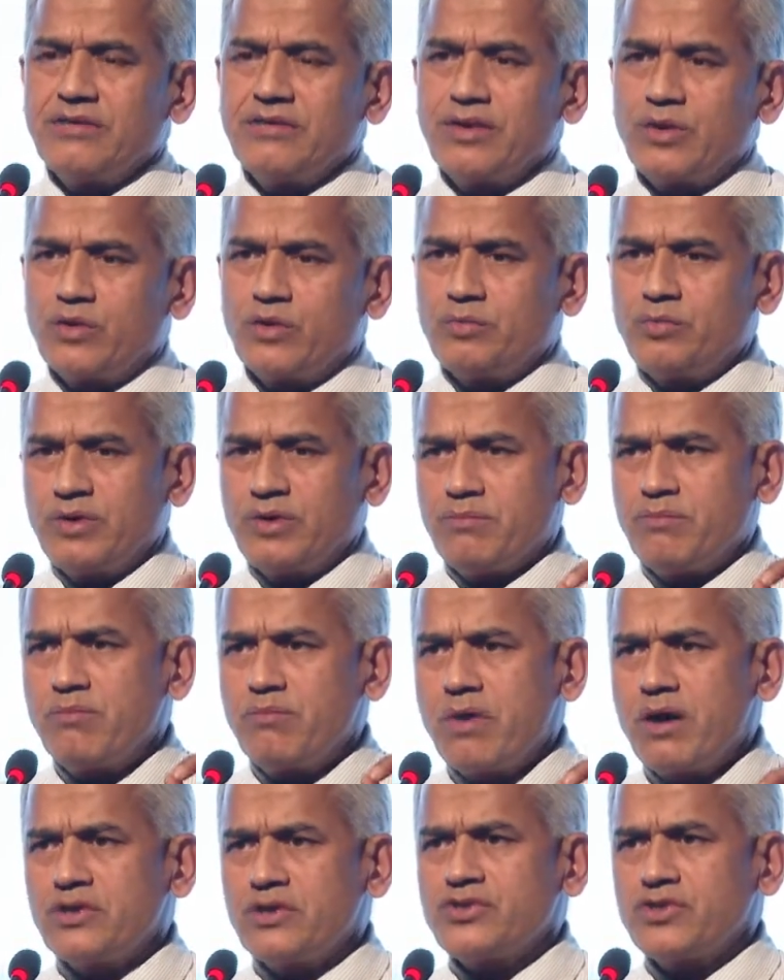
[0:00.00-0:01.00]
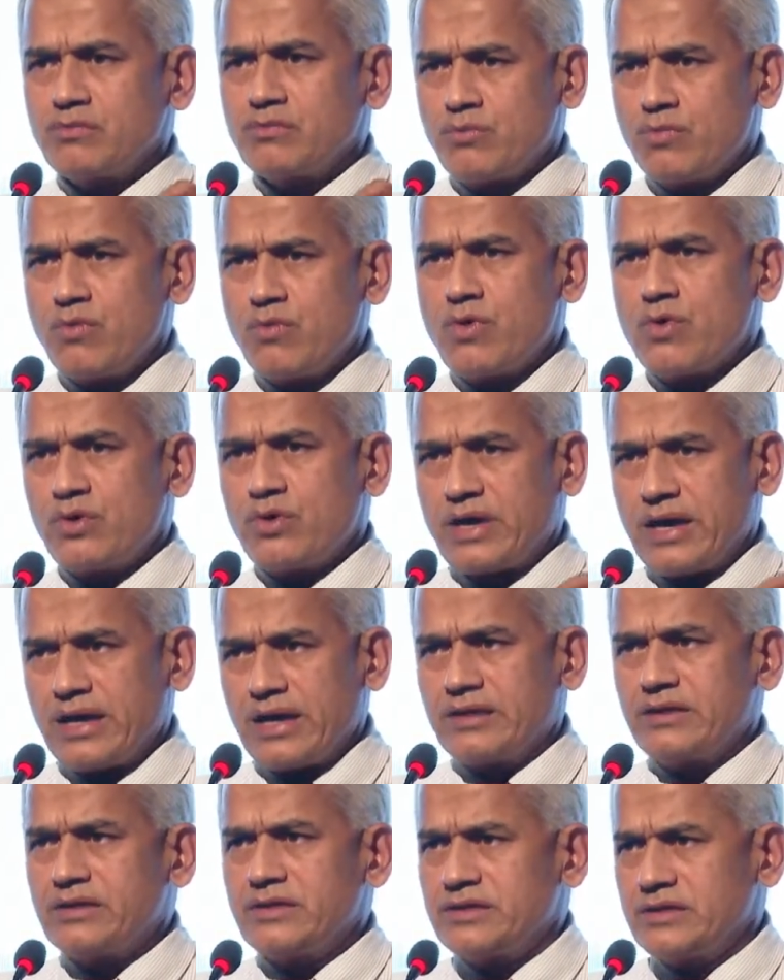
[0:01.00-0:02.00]
there would be much more
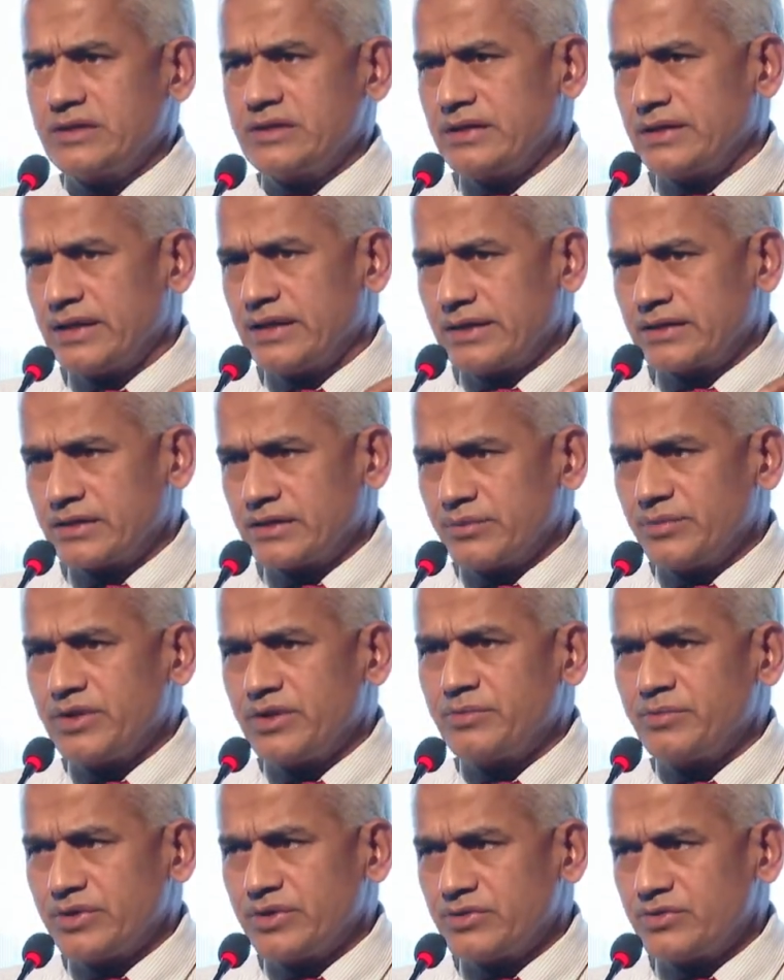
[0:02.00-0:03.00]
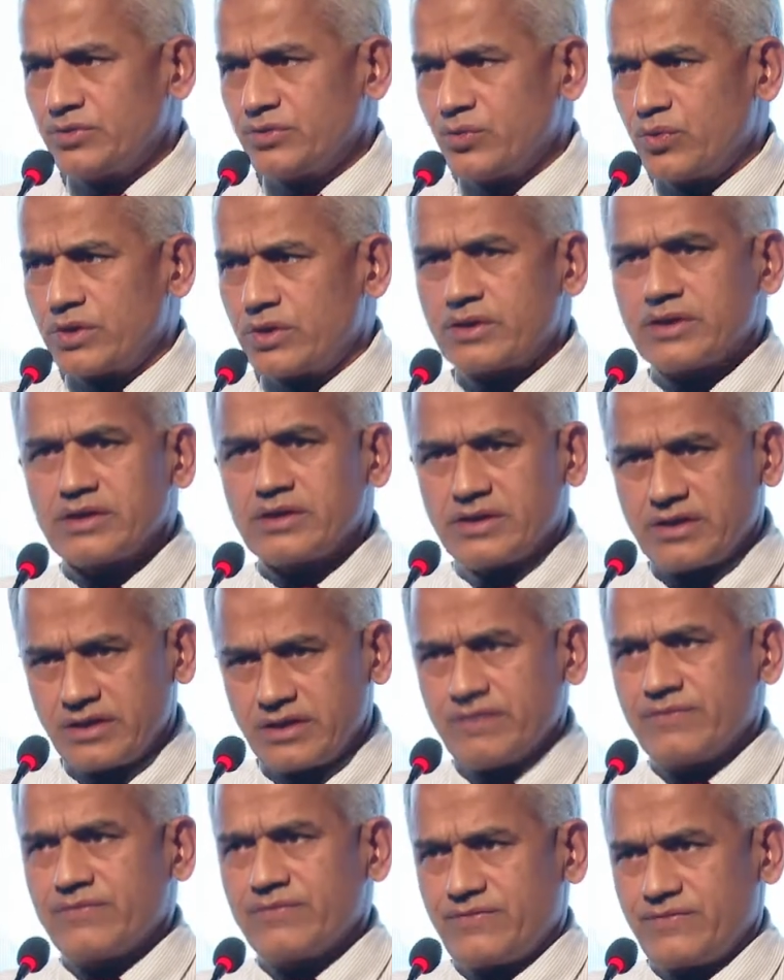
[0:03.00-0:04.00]
energy and commitment to work and
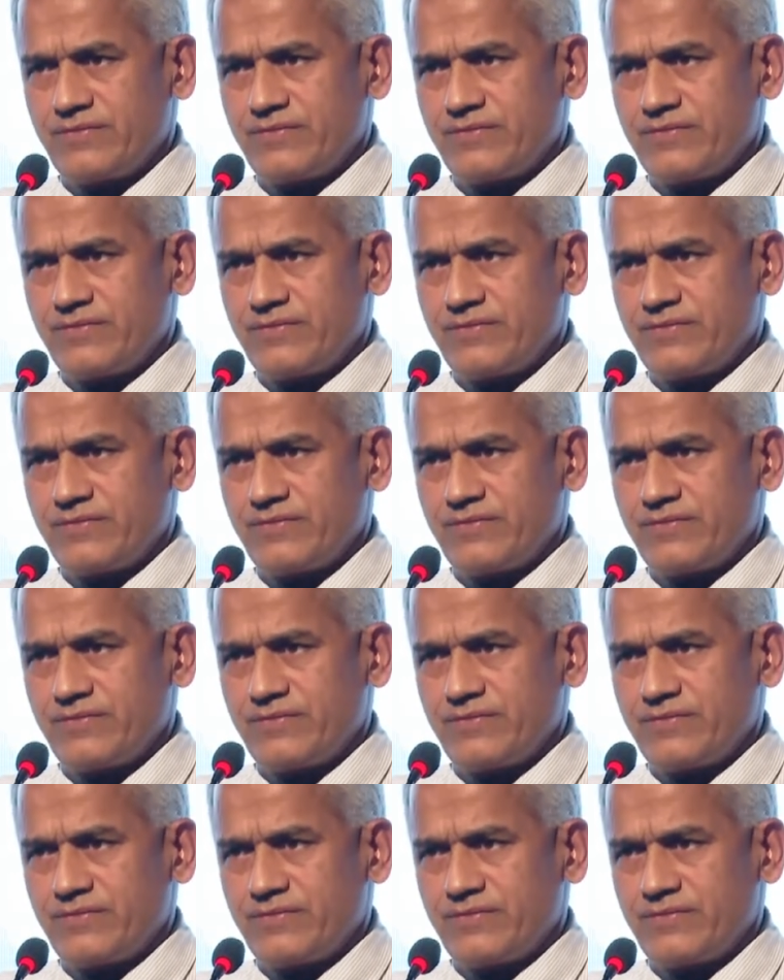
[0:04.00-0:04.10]
give.